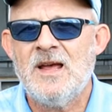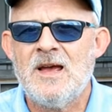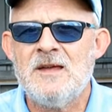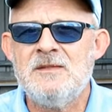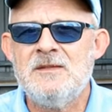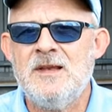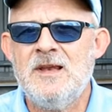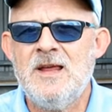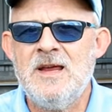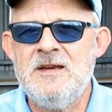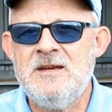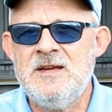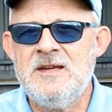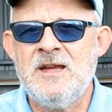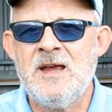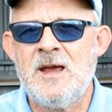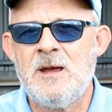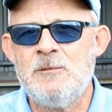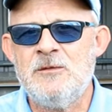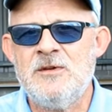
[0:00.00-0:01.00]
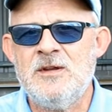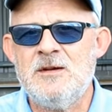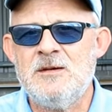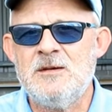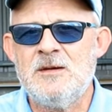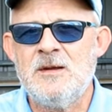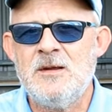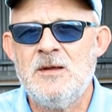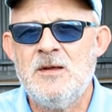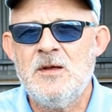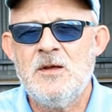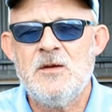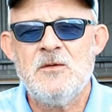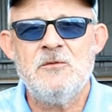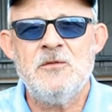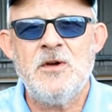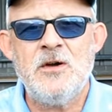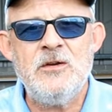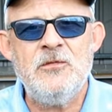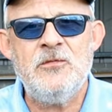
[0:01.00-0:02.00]
and the lady captain
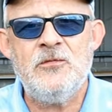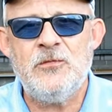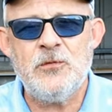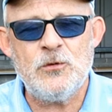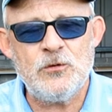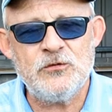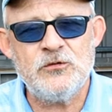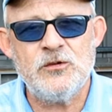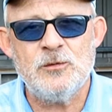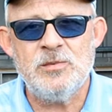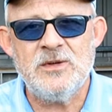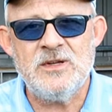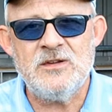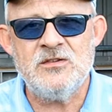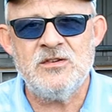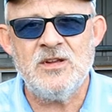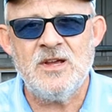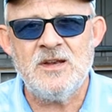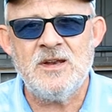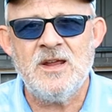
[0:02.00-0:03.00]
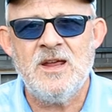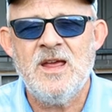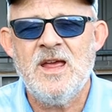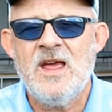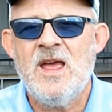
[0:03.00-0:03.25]
very forcibly said,